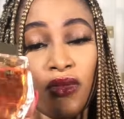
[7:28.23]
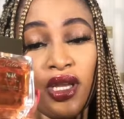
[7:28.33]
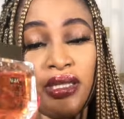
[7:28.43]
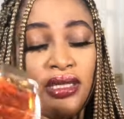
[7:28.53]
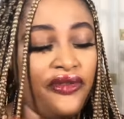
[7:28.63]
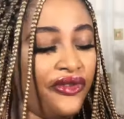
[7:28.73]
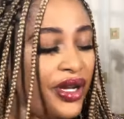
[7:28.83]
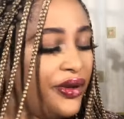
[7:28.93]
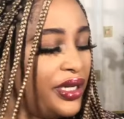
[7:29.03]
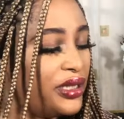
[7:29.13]
It's the
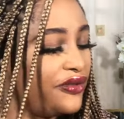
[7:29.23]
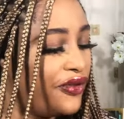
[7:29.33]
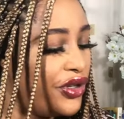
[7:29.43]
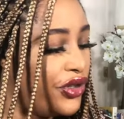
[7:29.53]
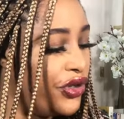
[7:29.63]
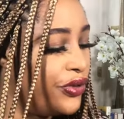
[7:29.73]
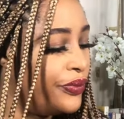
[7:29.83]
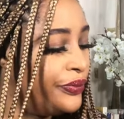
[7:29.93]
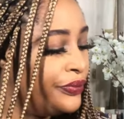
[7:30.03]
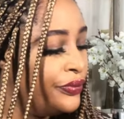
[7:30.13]
fragrance for you.
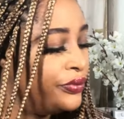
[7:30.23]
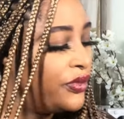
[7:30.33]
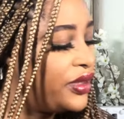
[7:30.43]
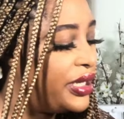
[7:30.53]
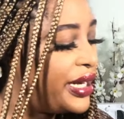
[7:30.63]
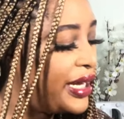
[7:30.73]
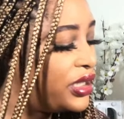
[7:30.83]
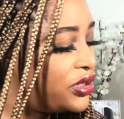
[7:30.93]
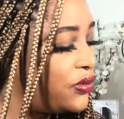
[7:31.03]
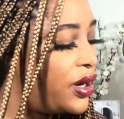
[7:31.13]
The
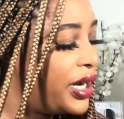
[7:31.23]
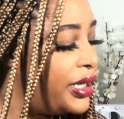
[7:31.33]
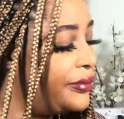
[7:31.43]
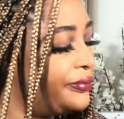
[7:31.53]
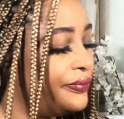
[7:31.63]
next one